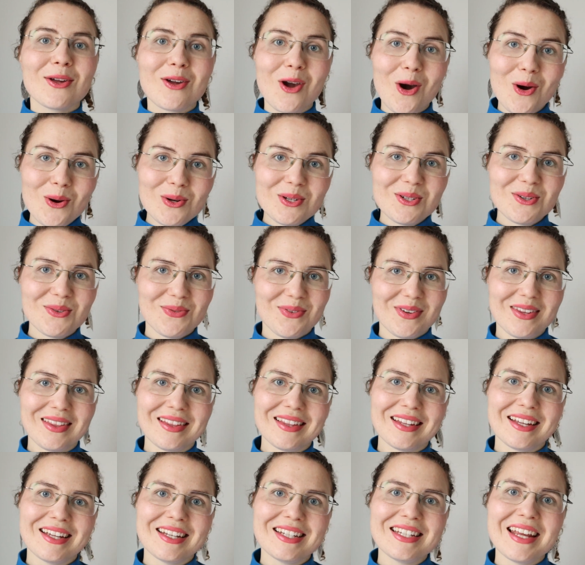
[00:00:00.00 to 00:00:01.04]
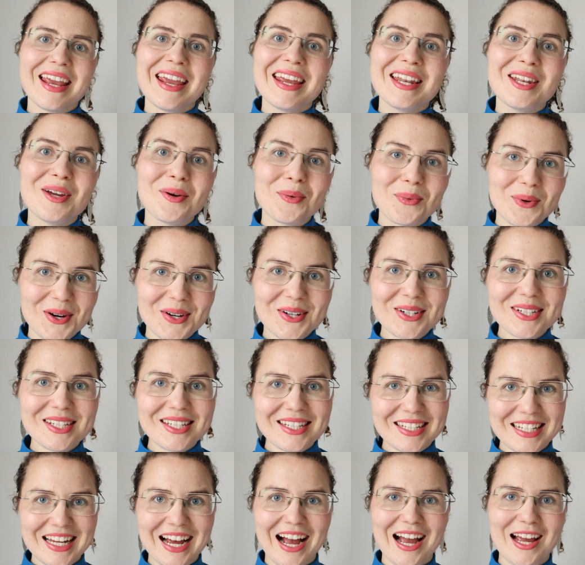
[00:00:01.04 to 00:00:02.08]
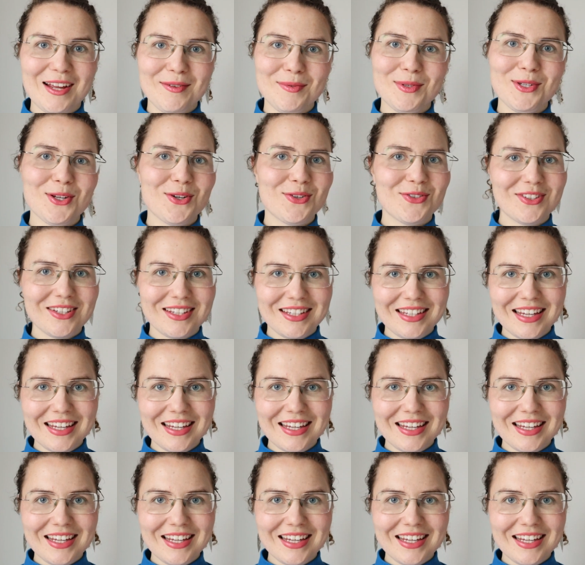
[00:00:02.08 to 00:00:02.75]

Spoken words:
Go to Finland in the worst times of the